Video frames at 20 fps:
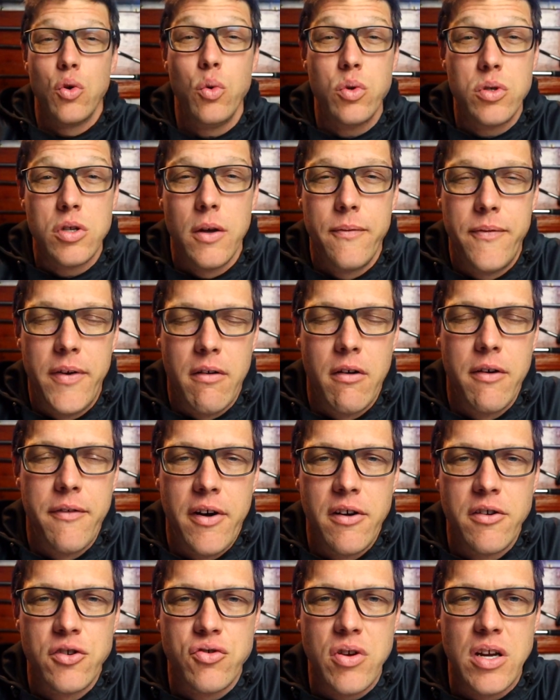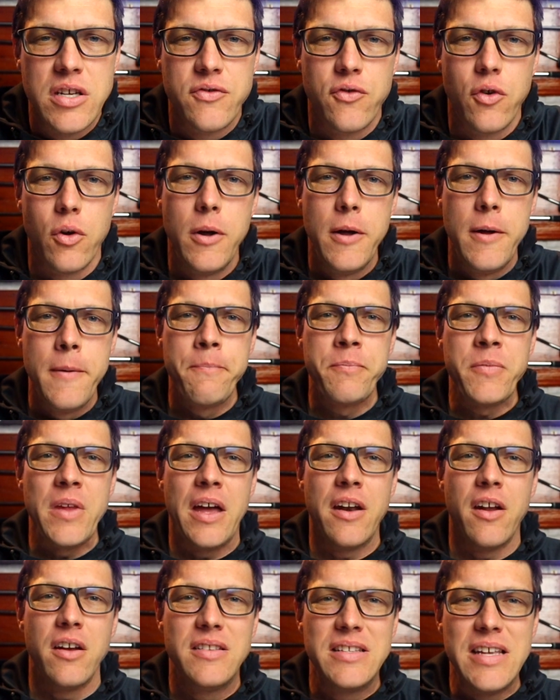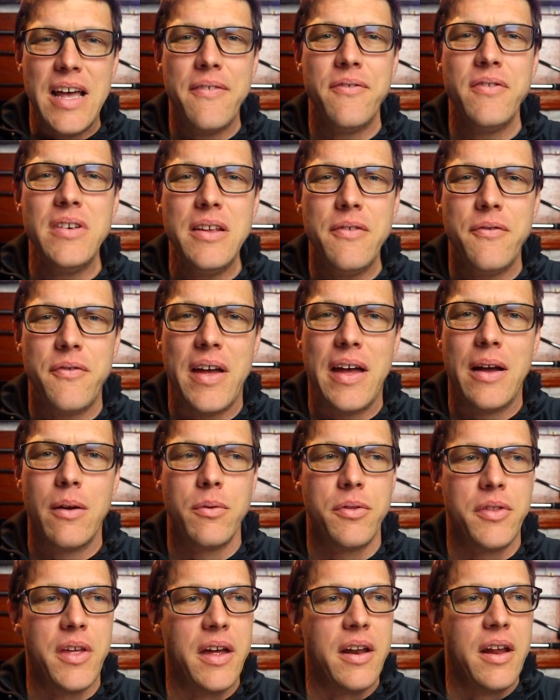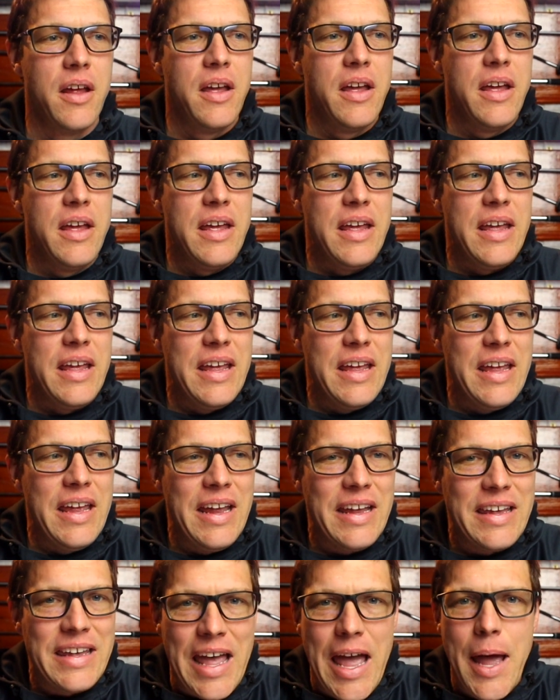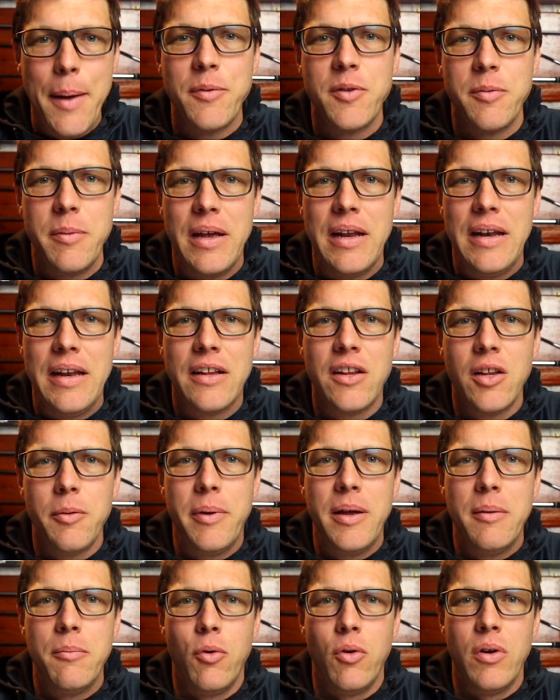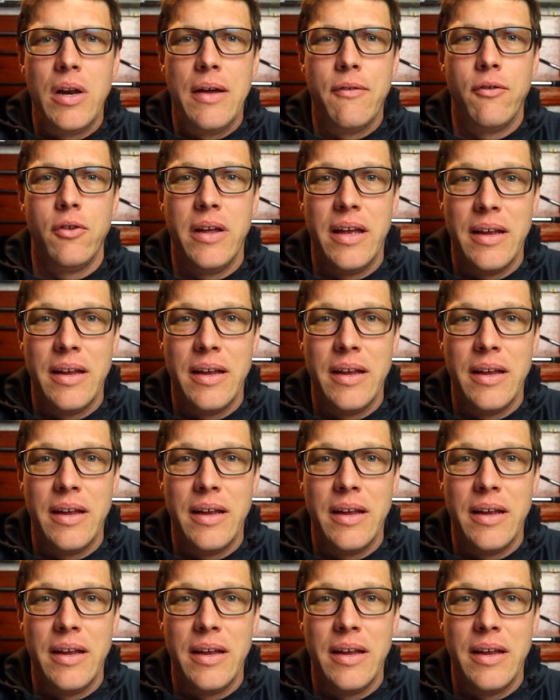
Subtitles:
also very stressful. And I definitely found that it kept me a little bit more level.